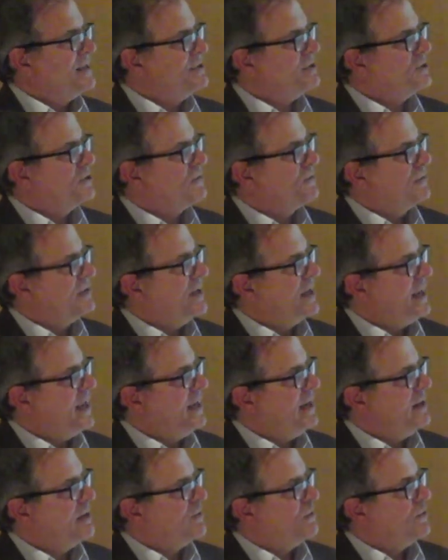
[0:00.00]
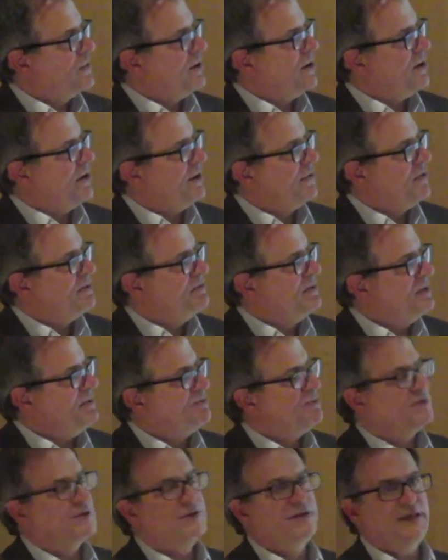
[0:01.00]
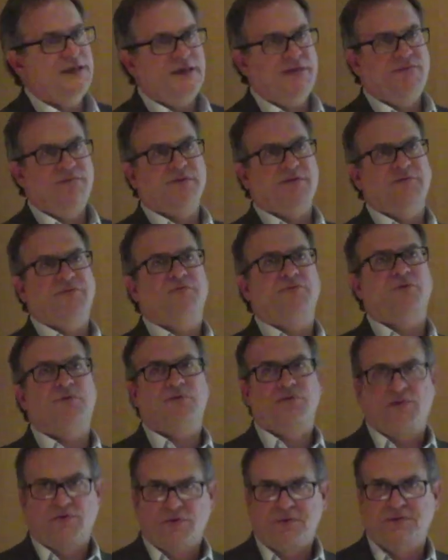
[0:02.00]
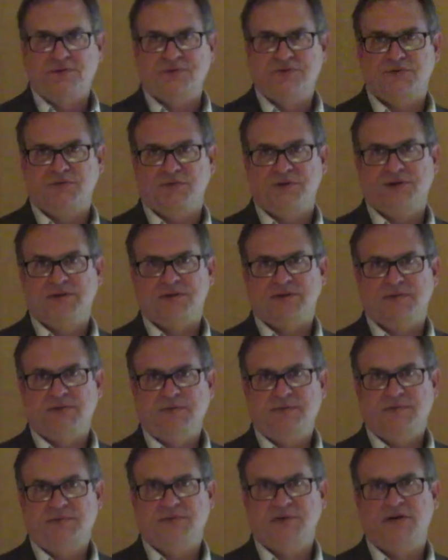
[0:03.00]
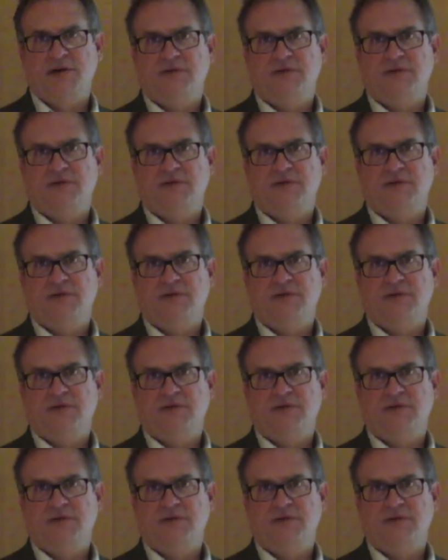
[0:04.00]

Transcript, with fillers: it's created when all the people leave the Four Corners region,